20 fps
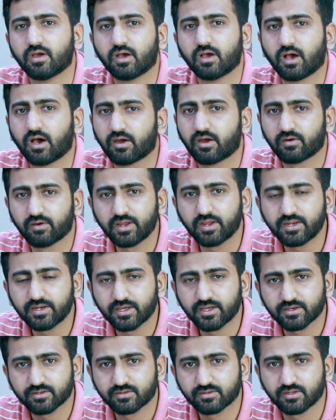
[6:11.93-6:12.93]
or
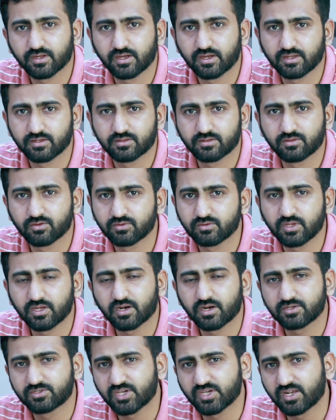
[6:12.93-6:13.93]
Linux, and so there
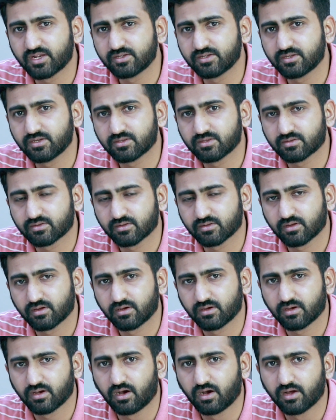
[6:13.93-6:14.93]
are challenges
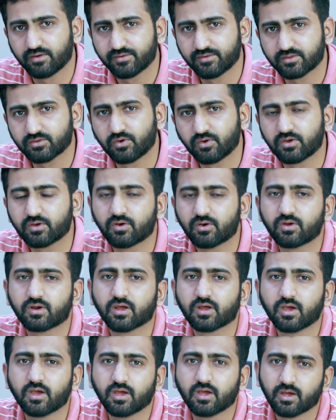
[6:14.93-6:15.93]
always going
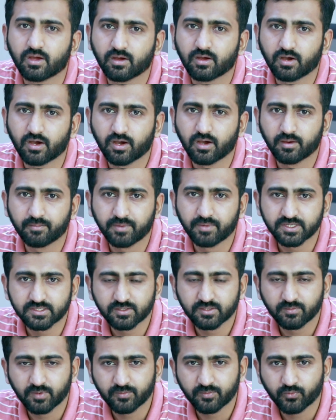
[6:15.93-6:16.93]
on.
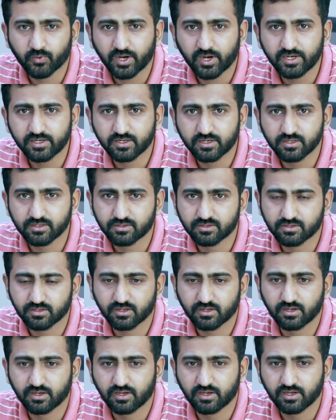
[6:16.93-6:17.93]
But my point is,
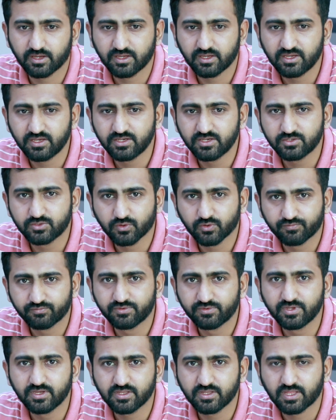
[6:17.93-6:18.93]
each of
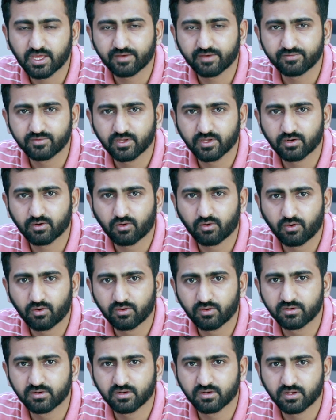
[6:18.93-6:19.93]
these have their
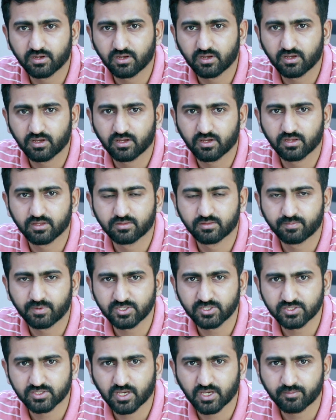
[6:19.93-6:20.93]
own
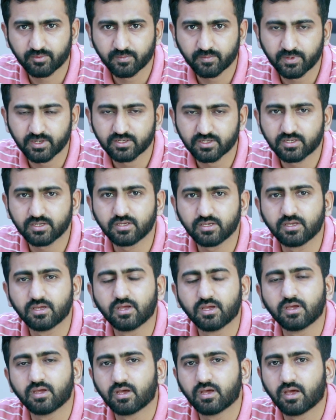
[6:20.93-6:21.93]
special capability,
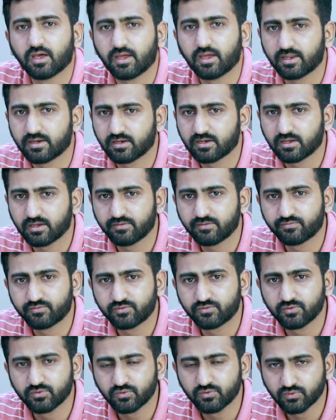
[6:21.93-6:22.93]
and
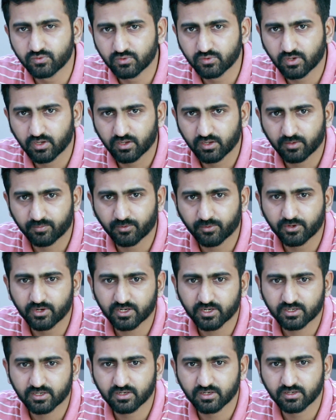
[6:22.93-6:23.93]
if you
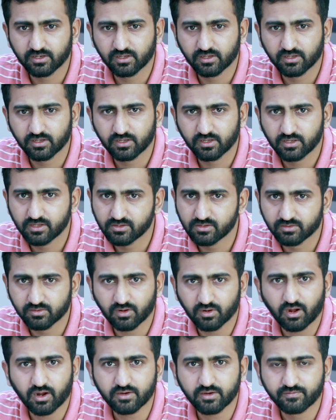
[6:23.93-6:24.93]
product is
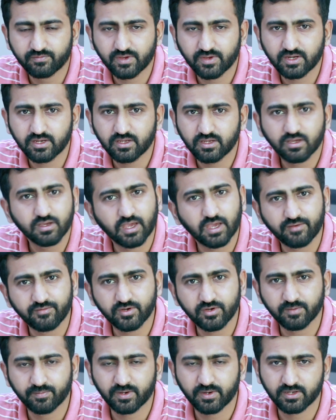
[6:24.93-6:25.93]
not very heavy
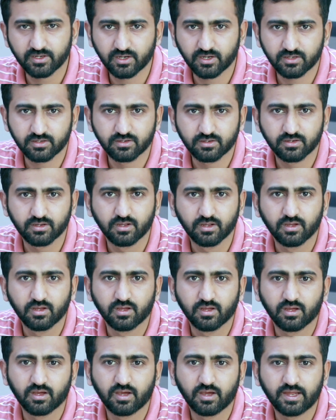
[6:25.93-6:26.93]
dependent,
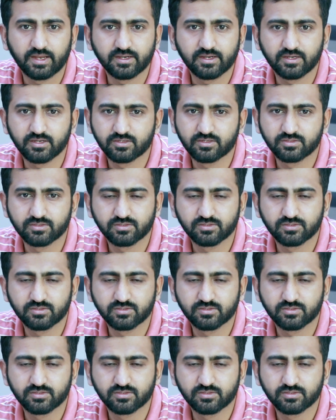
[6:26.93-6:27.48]
and it